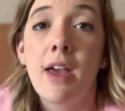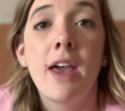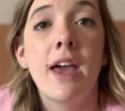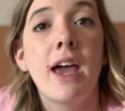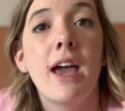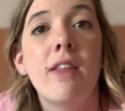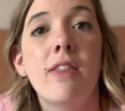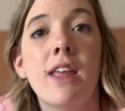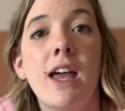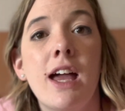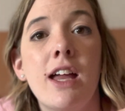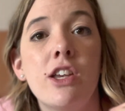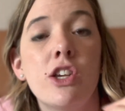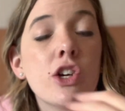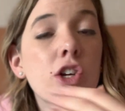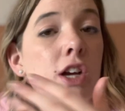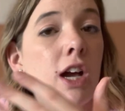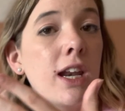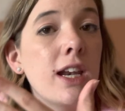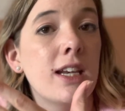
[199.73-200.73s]
and then you're
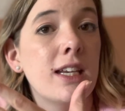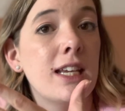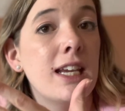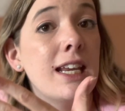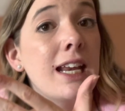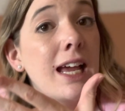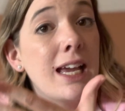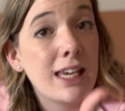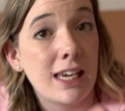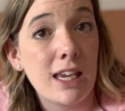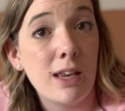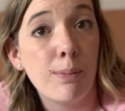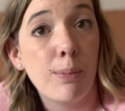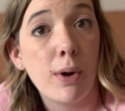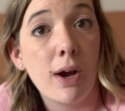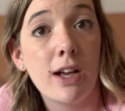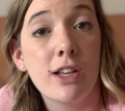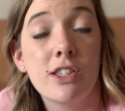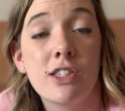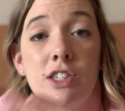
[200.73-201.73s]
gonna need a heat
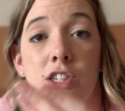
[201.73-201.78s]
press